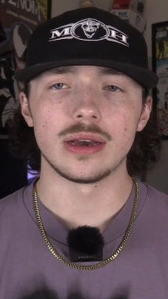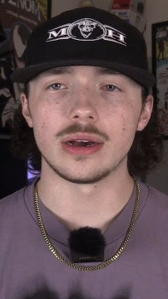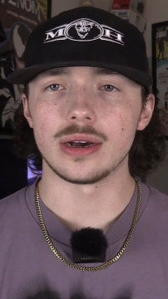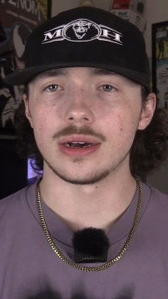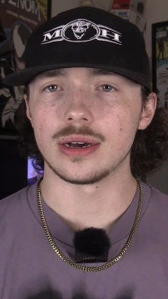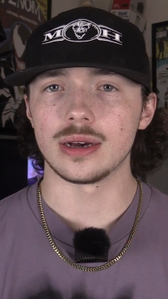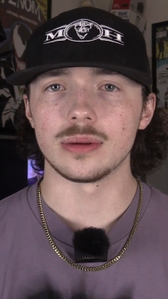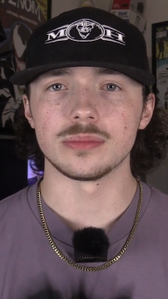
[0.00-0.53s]

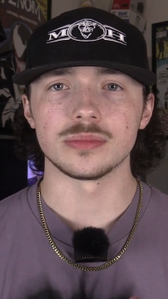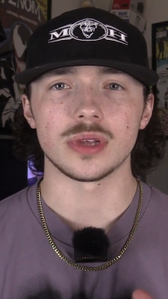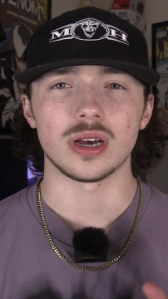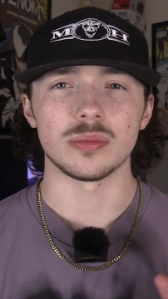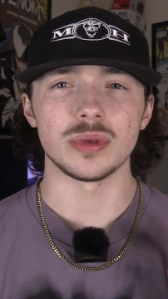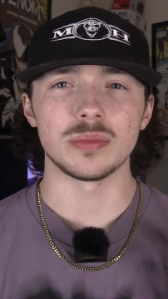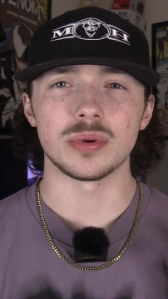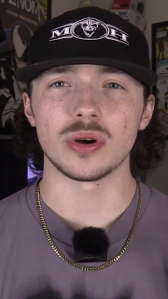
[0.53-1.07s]

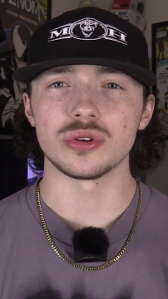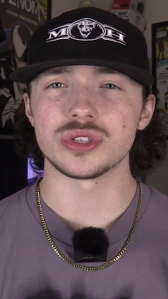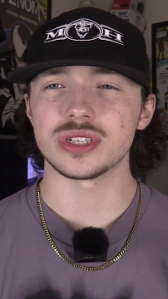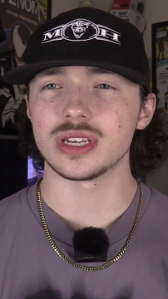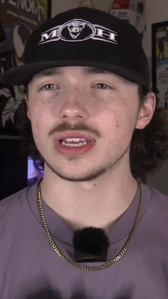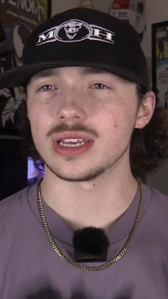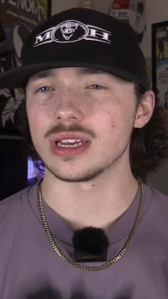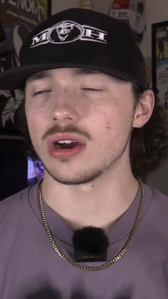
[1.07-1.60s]
I'll be
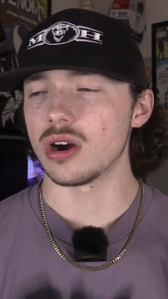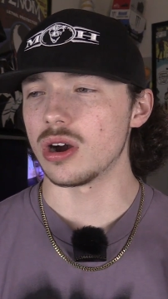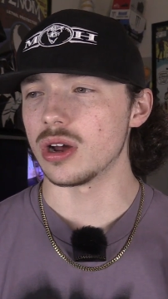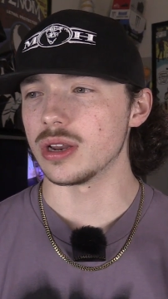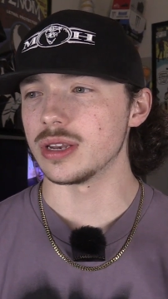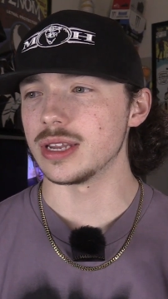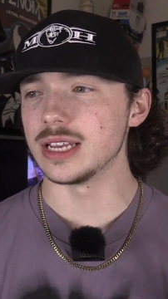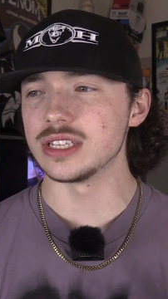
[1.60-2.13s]
posting
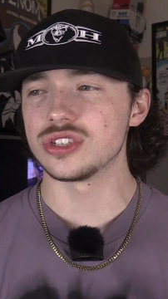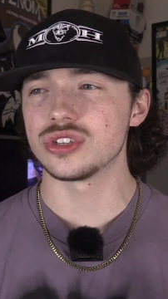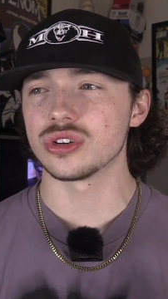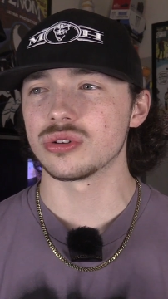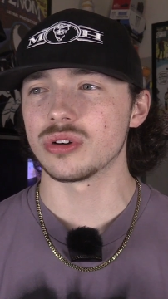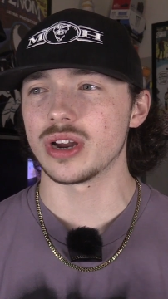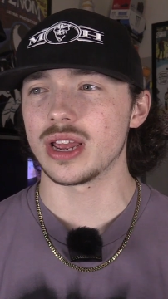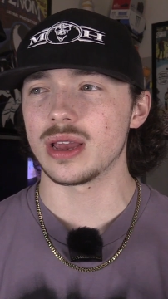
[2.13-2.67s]
on
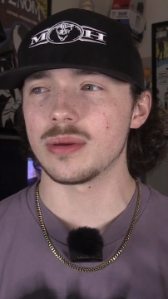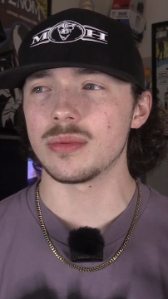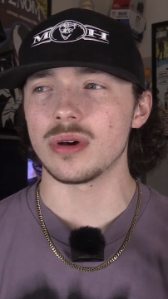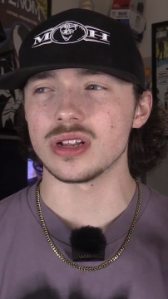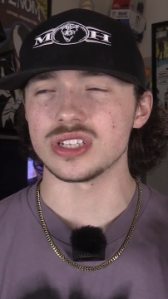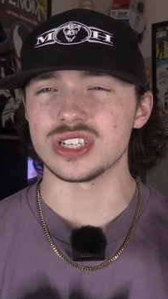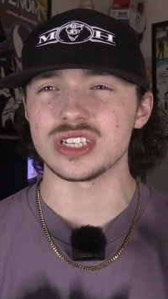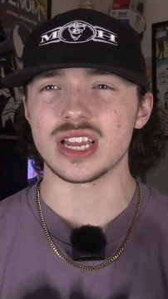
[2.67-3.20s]
Instagram,
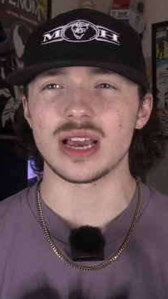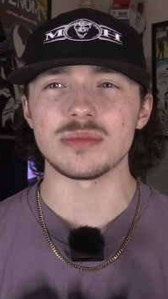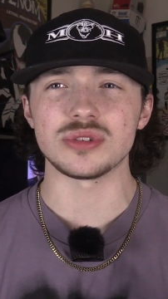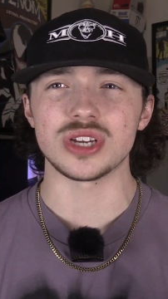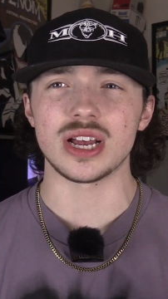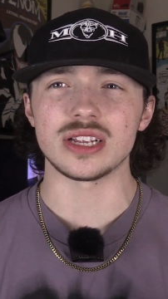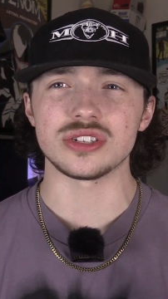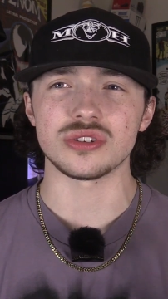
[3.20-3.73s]
on
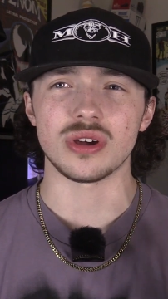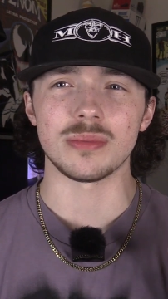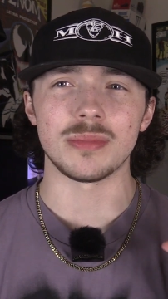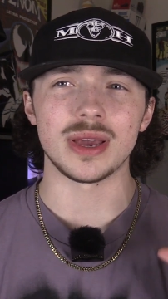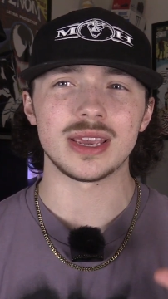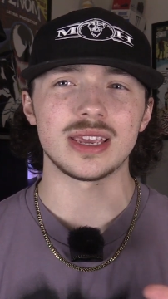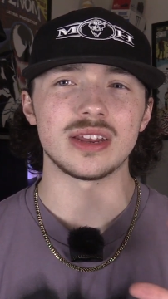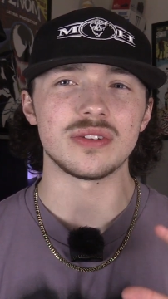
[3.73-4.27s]
Snapchat, so I
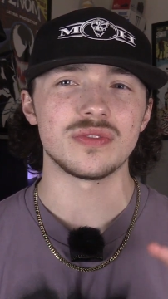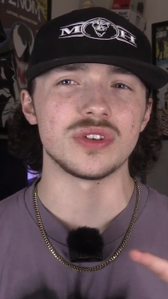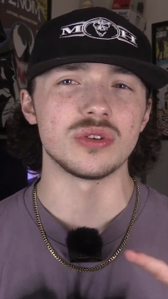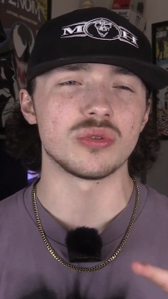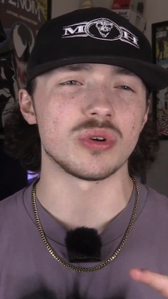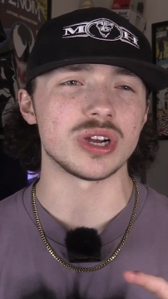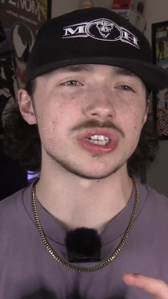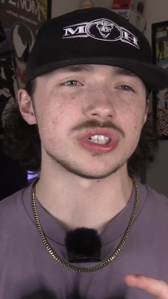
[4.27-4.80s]
might get a
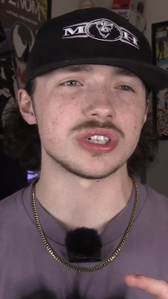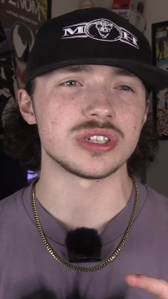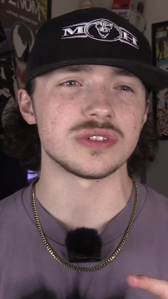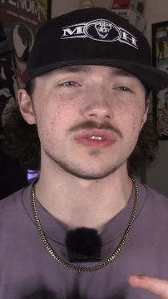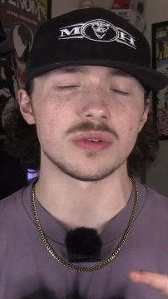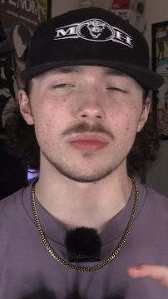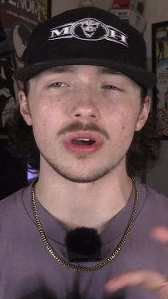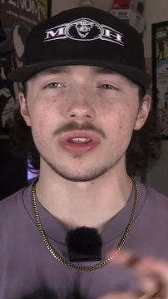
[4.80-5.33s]
few questions
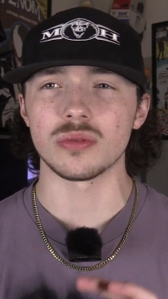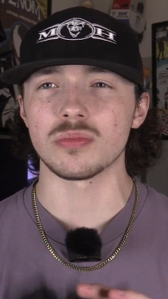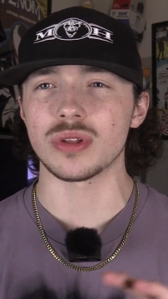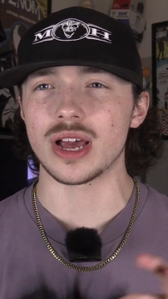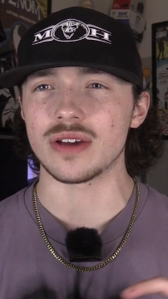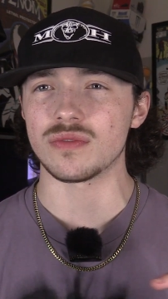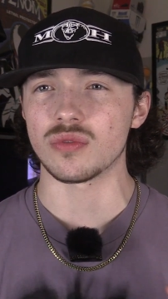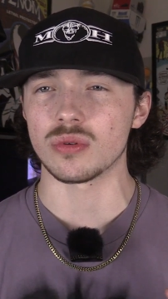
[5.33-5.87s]
from other
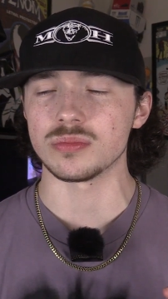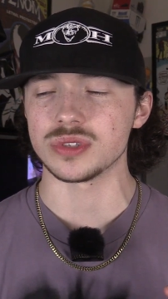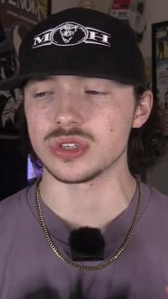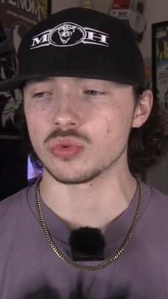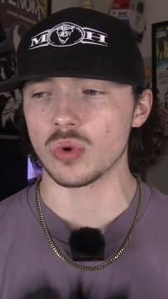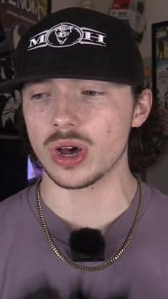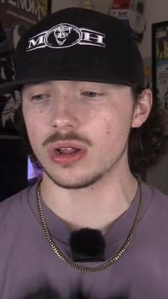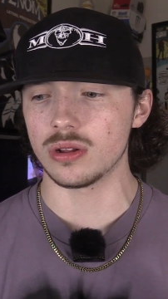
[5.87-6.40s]
platforms
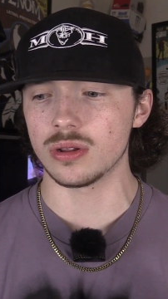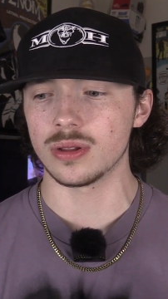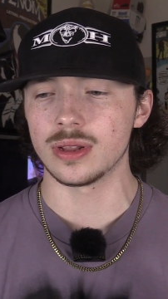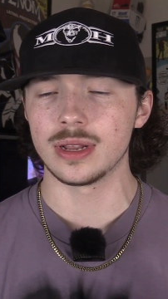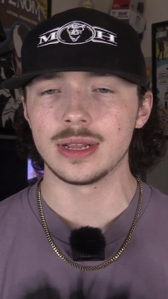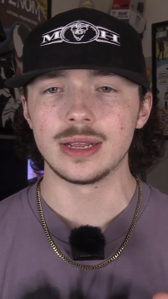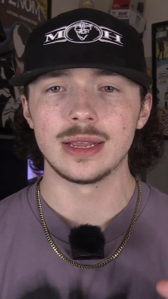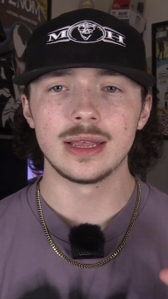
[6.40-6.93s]
as well.
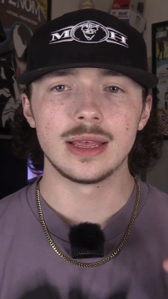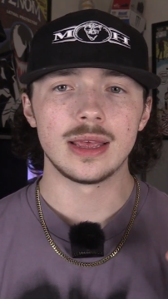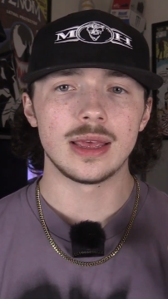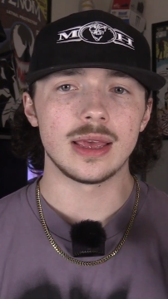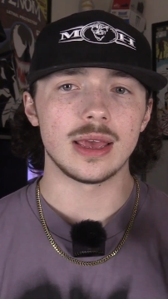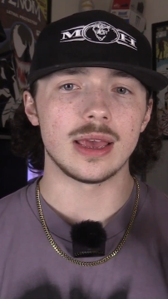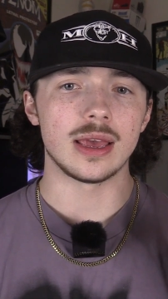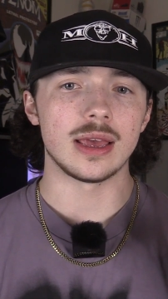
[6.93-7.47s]

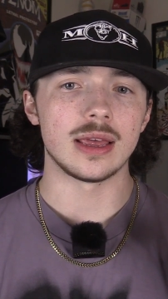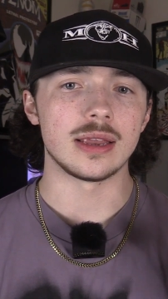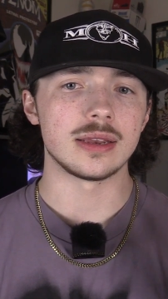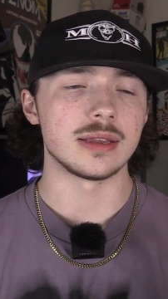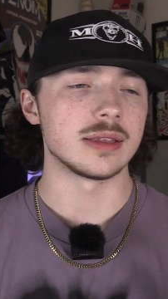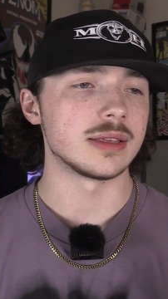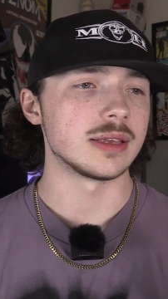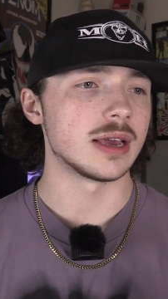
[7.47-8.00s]

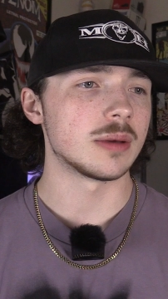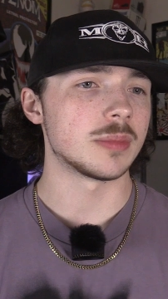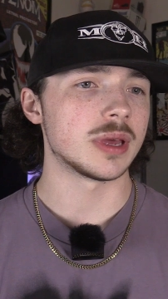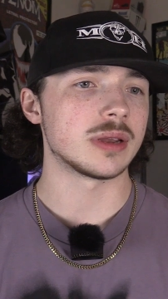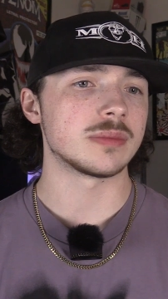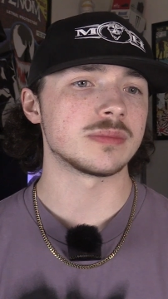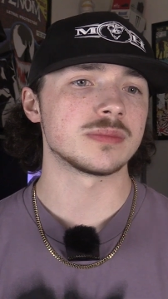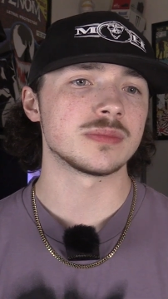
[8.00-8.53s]
And yeah,
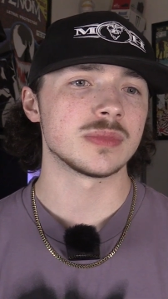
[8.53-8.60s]
man,